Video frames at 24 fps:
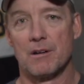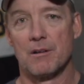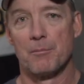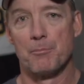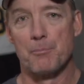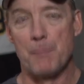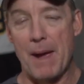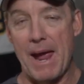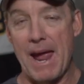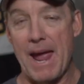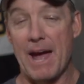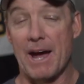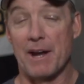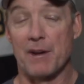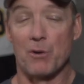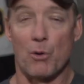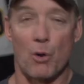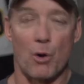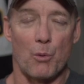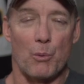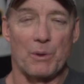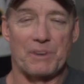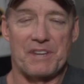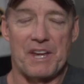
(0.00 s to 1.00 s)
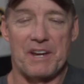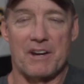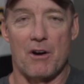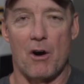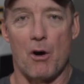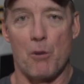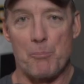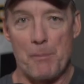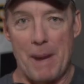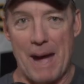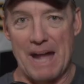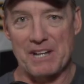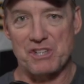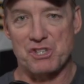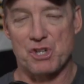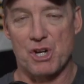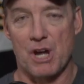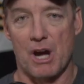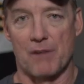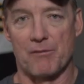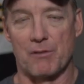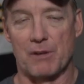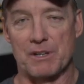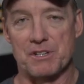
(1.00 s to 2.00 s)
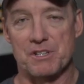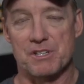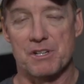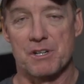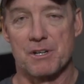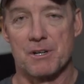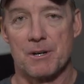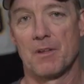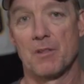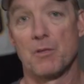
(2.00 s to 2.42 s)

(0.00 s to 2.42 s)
man or what they call match coverage.